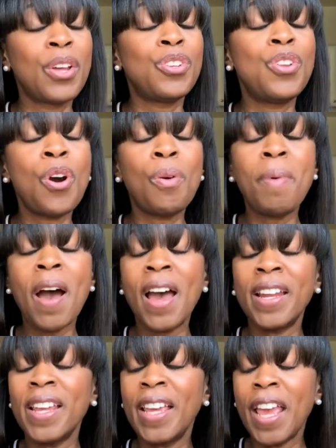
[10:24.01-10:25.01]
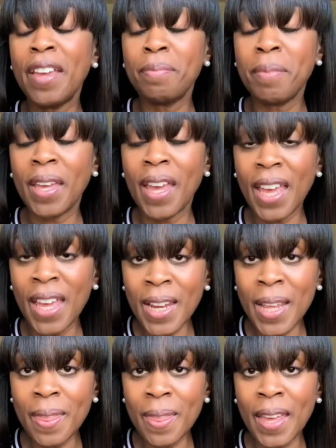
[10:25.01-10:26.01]
Nobody gave me
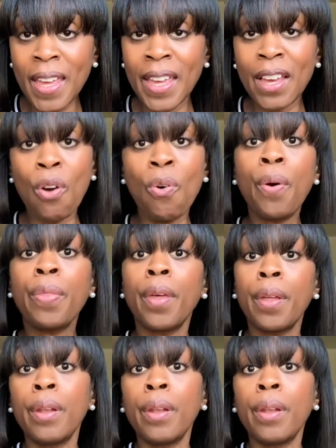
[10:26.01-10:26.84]
anything on the